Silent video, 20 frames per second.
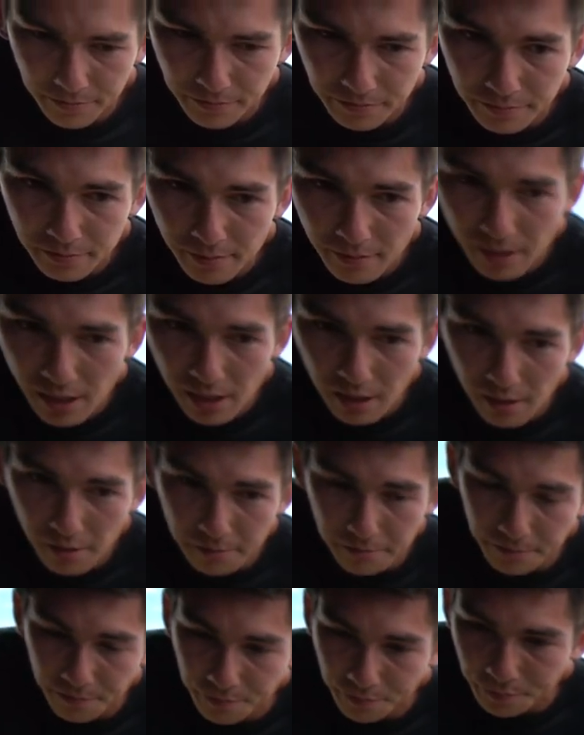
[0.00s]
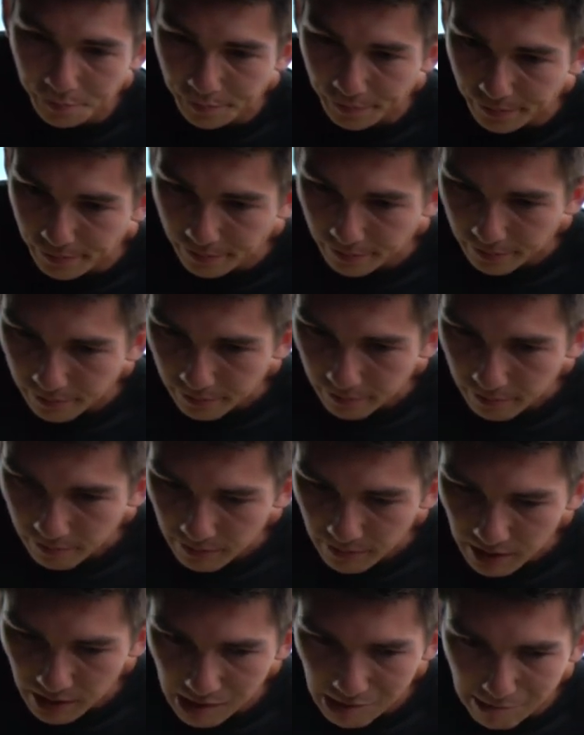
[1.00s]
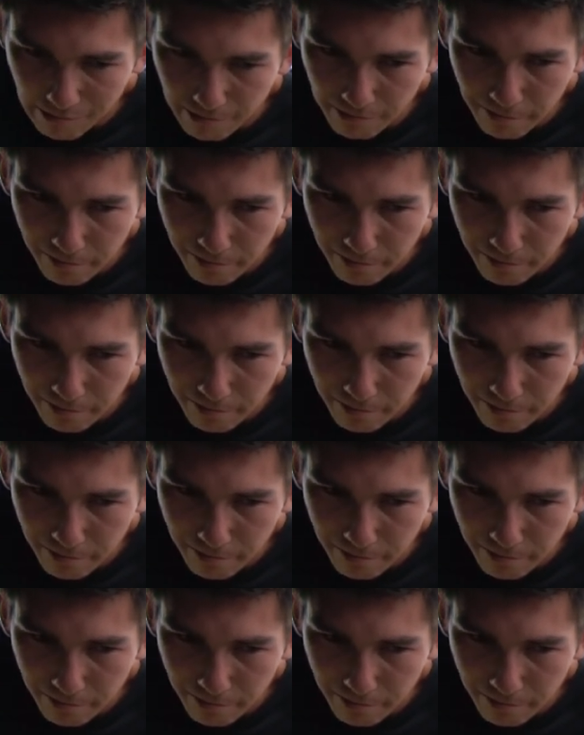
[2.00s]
it, it took out the radio. This hose is kind of shredded too.